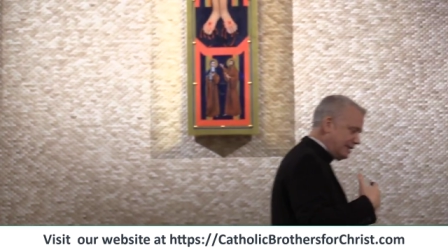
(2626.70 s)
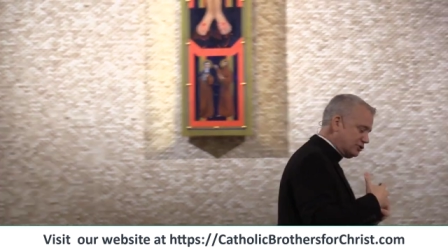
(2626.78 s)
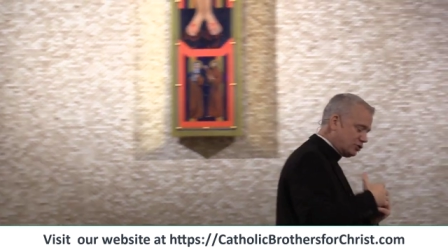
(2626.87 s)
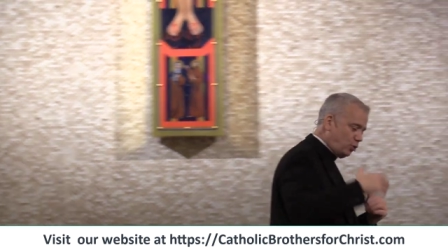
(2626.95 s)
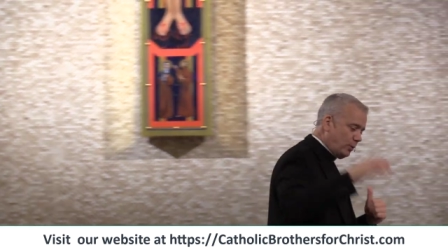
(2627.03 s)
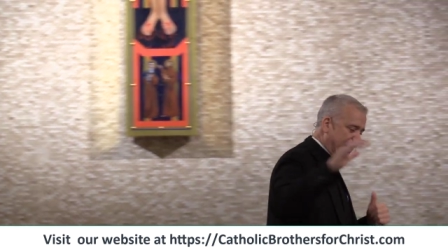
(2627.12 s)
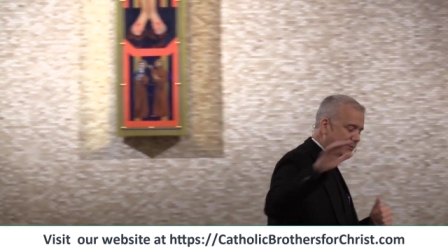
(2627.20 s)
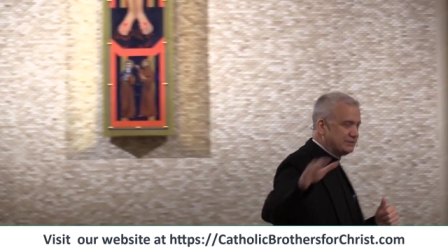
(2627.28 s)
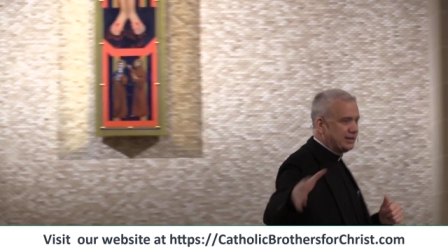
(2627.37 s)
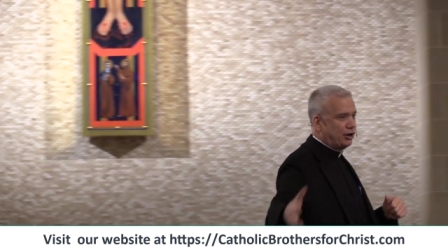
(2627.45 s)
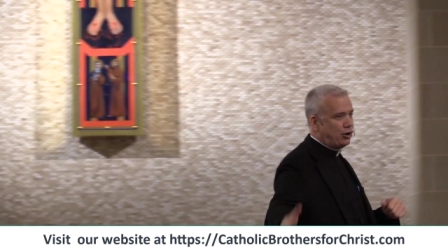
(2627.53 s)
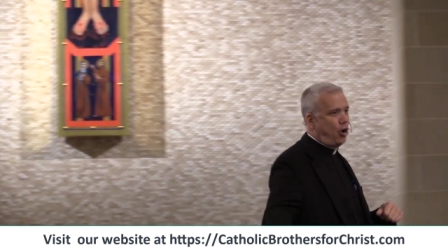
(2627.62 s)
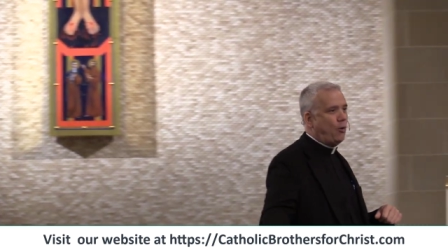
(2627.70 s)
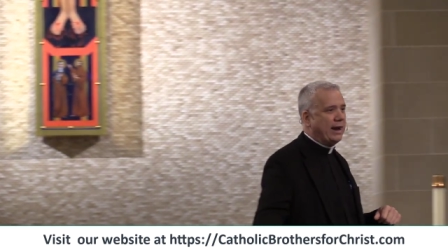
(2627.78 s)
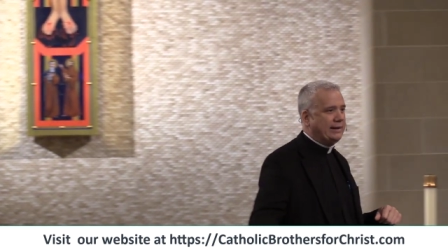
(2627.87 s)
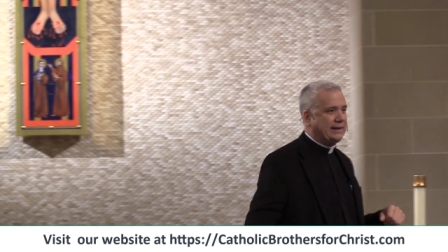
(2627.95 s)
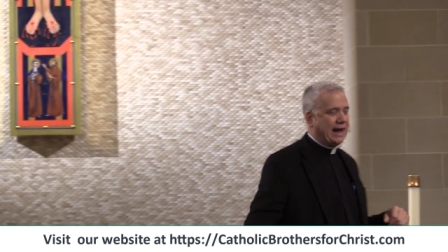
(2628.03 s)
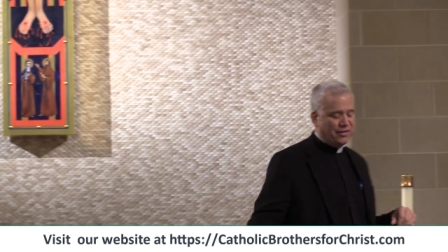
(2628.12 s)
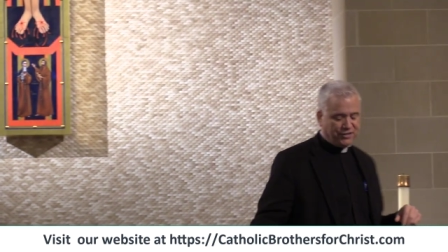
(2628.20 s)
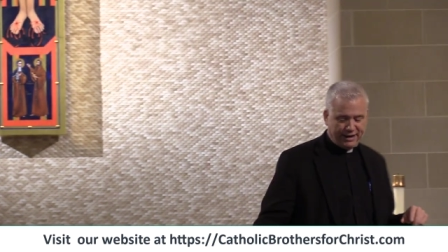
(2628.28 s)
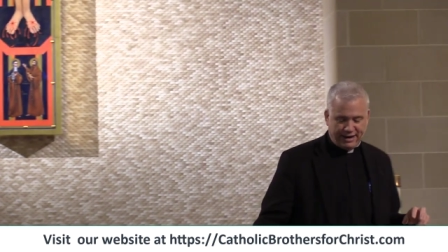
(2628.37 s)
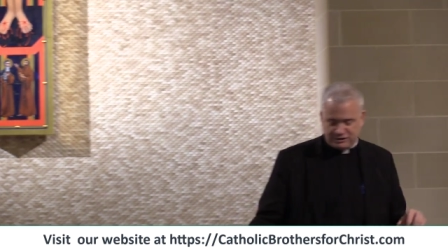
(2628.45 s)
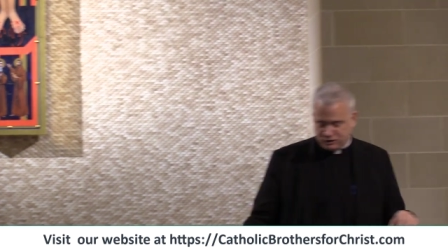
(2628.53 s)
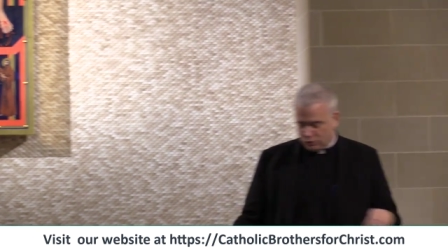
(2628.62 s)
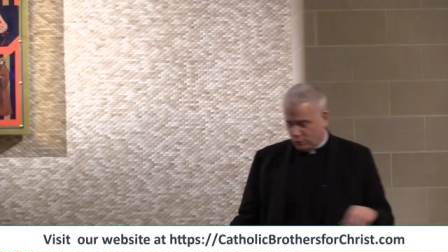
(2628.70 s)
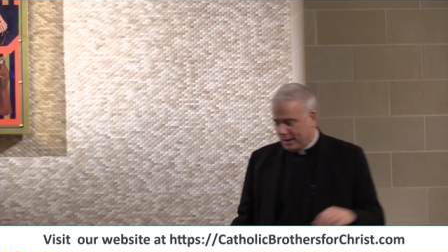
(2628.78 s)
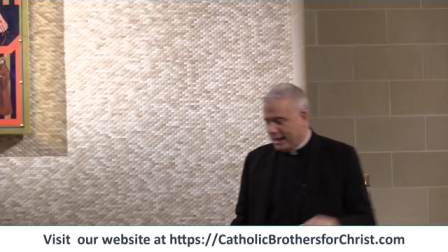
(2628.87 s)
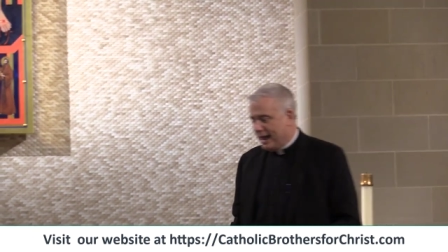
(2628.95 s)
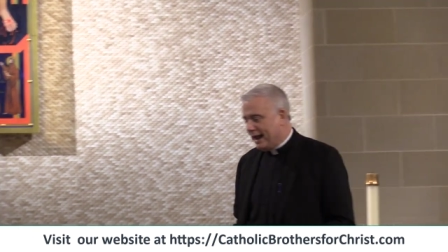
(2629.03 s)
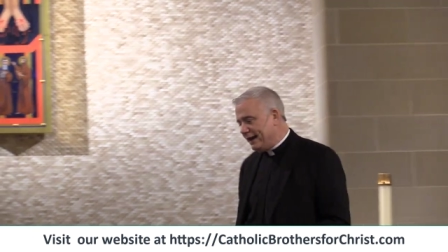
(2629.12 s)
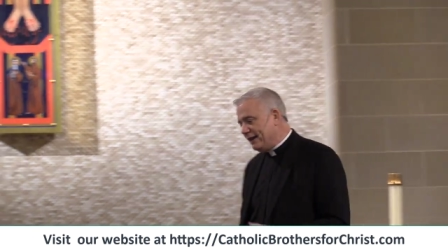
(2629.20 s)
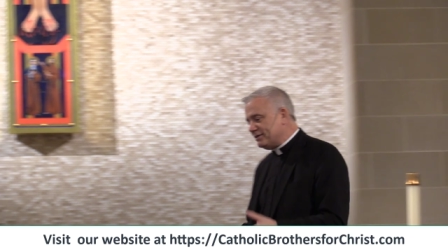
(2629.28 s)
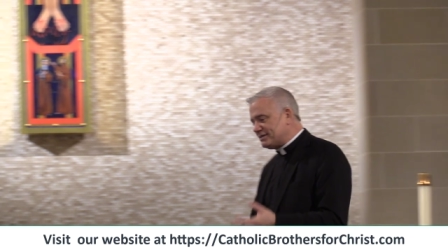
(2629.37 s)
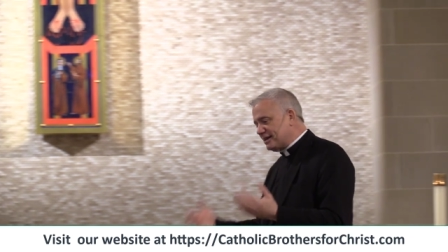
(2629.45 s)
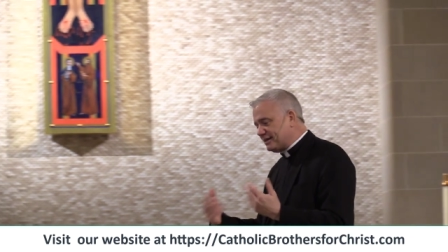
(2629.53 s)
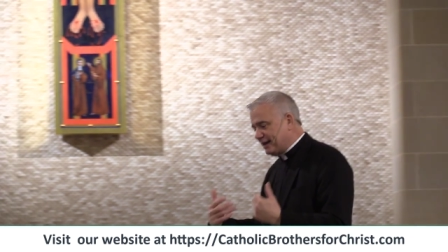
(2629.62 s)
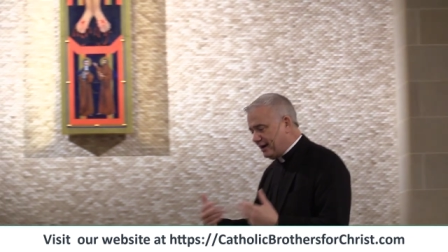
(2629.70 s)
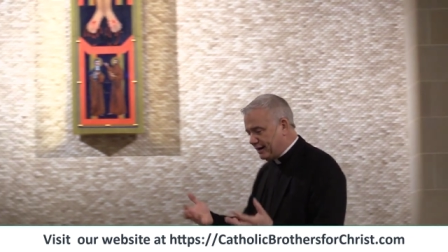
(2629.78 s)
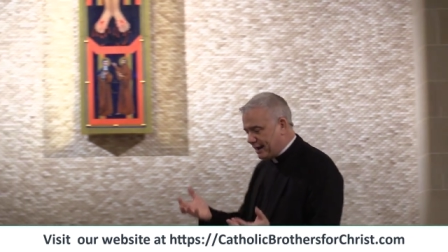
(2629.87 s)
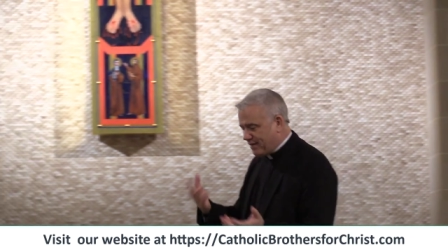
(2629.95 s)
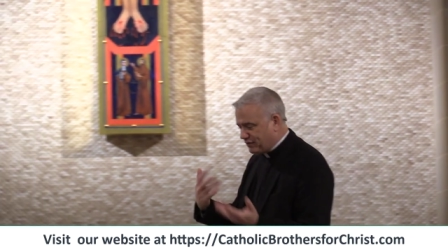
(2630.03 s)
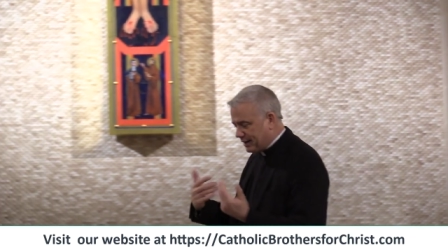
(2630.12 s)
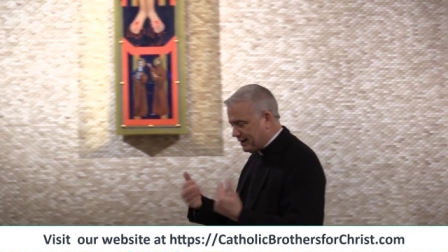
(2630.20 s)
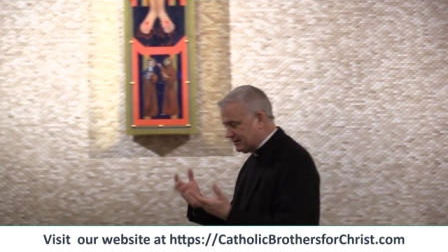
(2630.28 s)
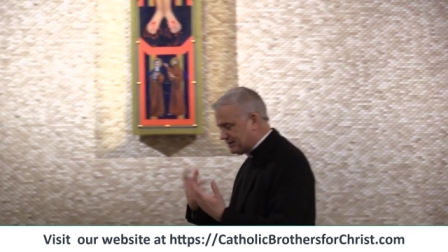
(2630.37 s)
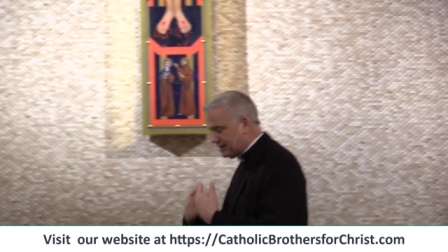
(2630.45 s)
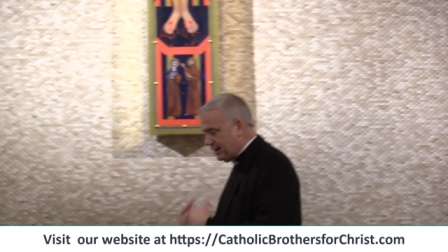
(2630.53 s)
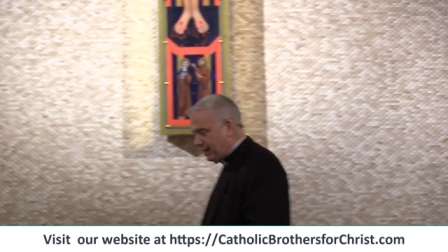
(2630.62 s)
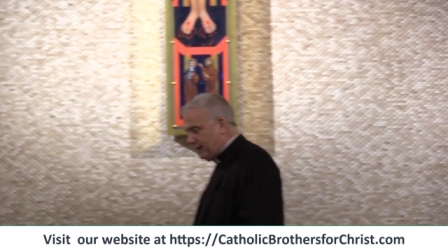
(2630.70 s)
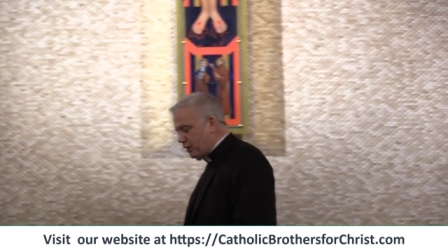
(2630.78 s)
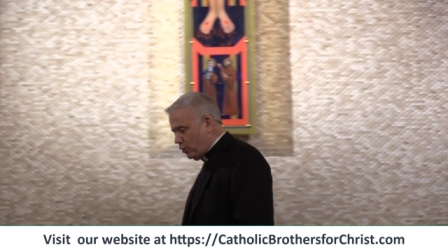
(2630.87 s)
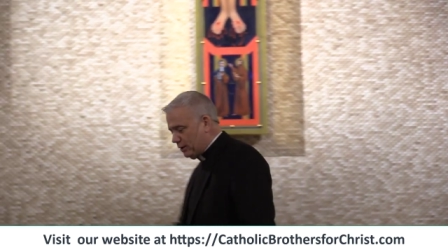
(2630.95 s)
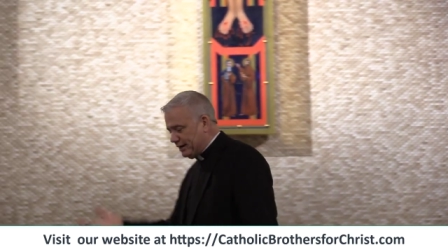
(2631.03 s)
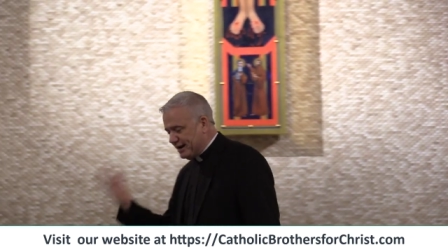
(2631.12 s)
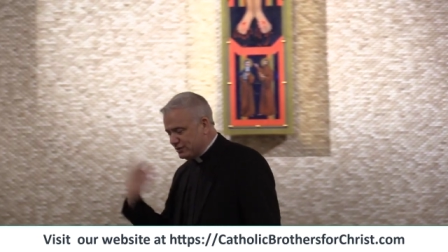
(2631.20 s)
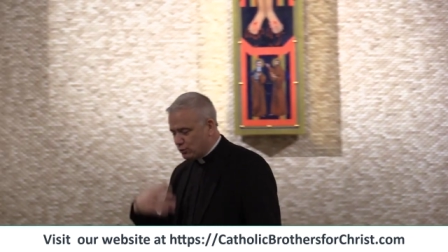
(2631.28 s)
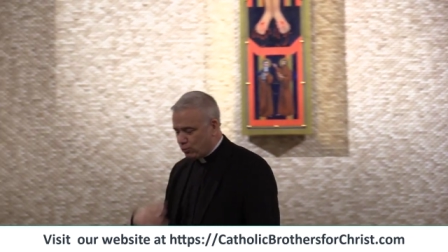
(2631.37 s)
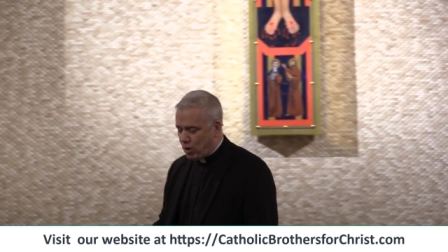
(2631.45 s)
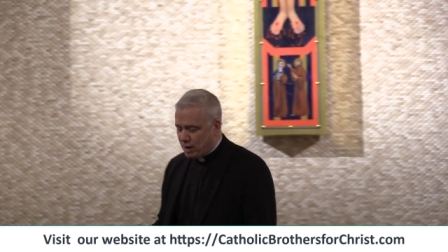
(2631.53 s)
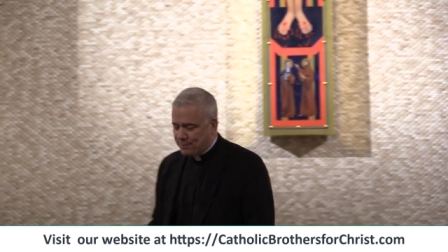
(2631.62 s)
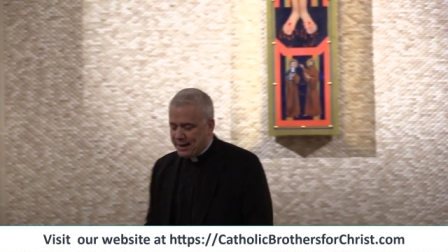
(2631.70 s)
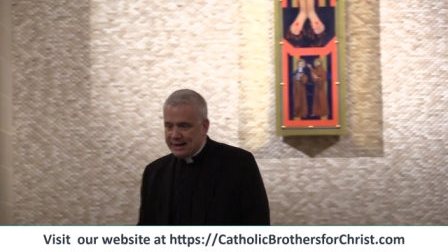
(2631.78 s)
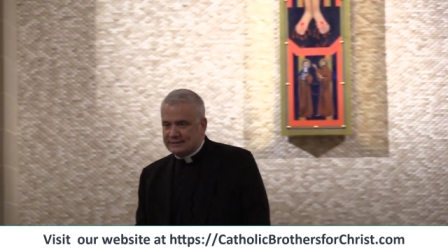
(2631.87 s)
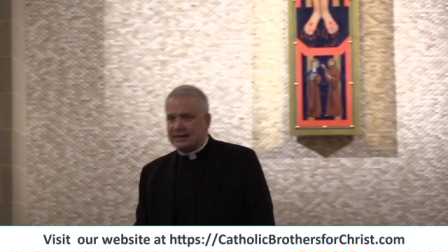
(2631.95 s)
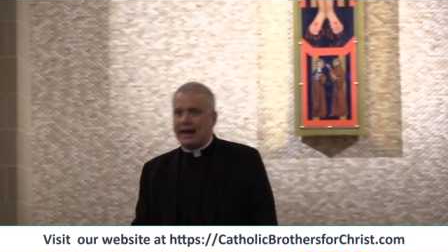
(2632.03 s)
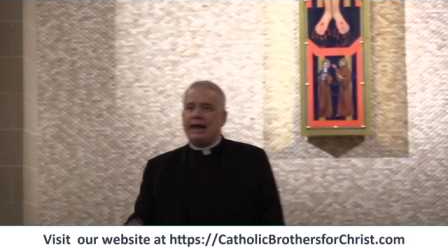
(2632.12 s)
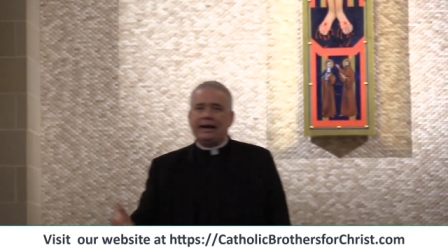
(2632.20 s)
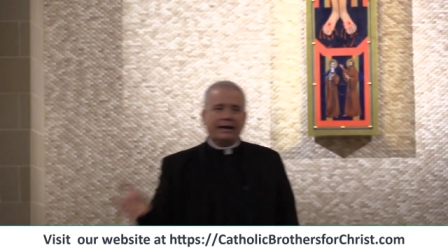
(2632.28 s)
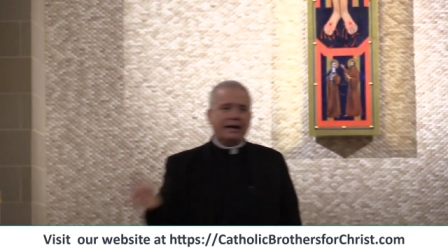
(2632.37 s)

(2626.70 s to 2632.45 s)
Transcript: high school, and he was at a co ed Catholic high school. And he would sit there and have the kids, you know, and kids would walk by. He said, Hey,